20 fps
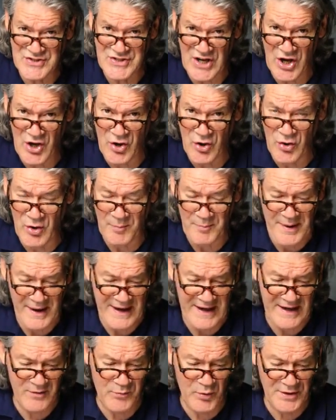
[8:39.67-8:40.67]
Doe. I
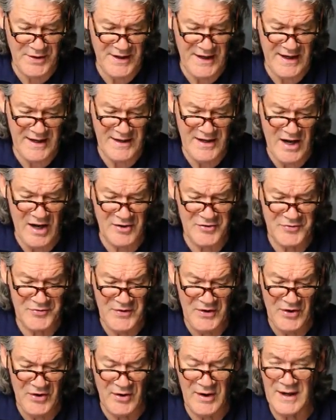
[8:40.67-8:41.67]
painted one day in
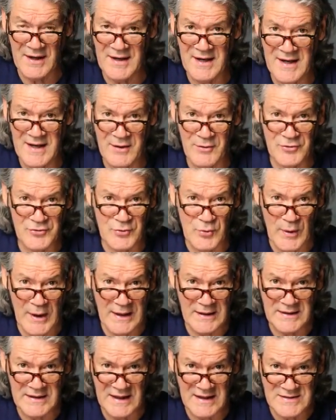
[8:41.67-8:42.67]
Knoxville, and then it was
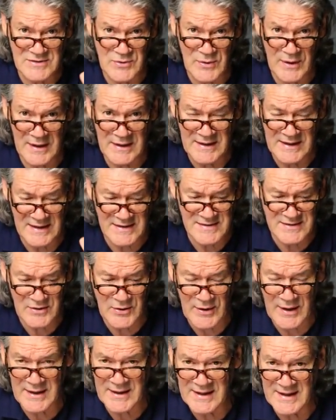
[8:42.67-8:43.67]
grandkids, grandkids, and
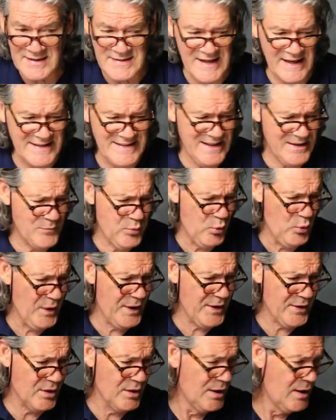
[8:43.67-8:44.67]
grandkids. I did
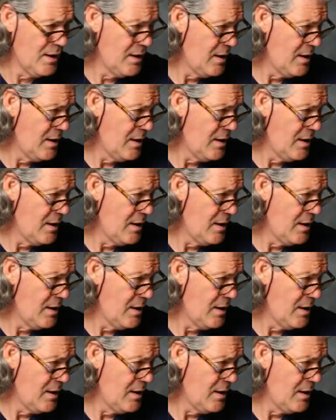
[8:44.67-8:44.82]
whittle.